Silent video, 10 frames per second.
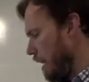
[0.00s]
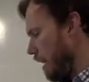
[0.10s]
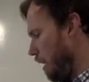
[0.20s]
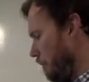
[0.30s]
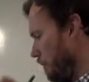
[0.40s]

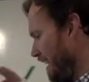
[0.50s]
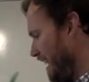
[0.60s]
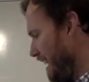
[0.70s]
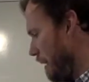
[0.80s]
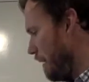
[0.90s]

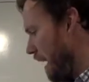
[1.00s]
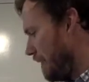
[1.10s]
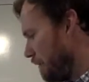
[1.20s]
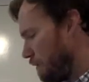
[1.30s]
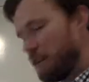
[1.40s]

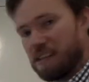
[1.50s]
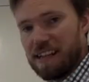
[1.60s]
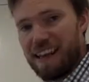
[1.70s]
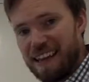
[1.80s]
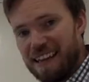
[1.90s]
And the reason
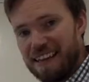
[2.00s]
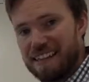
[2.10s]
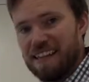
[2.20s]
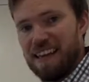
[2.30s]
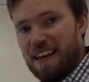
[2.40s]

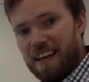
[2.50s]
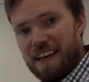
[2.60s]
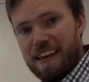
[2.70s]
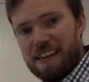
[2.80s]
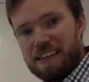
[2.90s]
it
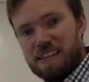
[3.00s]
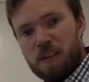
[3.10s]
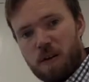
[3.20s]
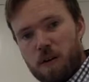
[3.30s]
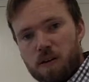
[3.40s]
is
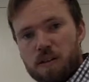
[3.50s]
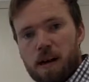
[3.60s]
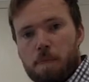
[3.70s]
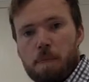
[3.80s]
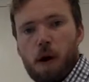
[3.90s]
not
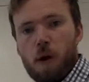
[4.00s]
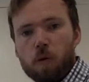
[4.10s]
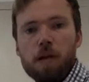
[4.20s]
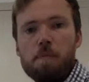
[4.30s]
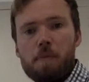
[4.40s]
a
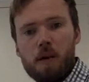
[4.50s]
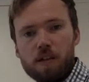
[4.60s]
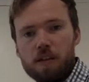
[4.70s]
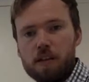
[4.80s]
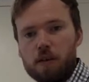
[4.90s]
polar
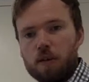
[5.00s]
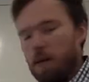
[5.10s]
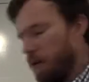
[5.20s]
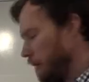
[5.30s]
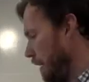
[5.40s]
molecule,
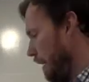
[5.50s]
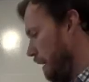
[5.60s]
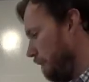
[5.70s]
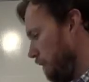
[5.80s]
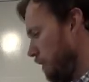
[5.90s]

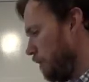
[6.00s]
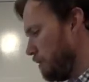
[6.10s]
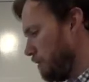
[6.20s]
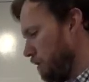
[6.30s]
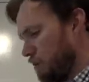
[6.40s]
even though
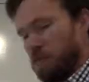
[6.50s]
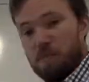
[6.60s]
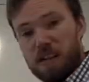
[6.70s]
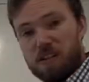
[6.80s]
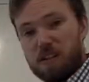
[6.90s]
it's not
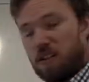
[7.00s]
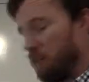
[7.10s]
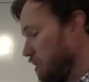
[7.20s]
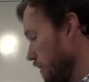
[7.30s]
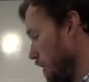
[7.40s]
symmetrical,
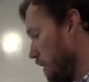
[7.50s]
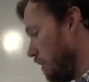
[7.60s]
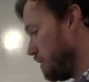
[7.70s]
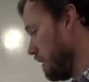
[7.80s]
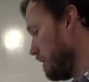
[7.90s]
is
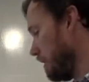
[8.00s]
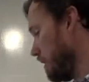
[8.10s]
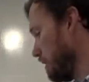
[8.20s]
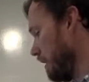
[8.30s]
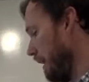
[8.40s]
because it
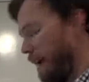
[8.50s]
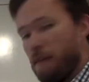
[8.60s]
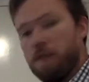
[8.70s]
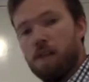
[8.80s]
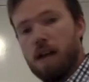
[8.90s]
doesn't have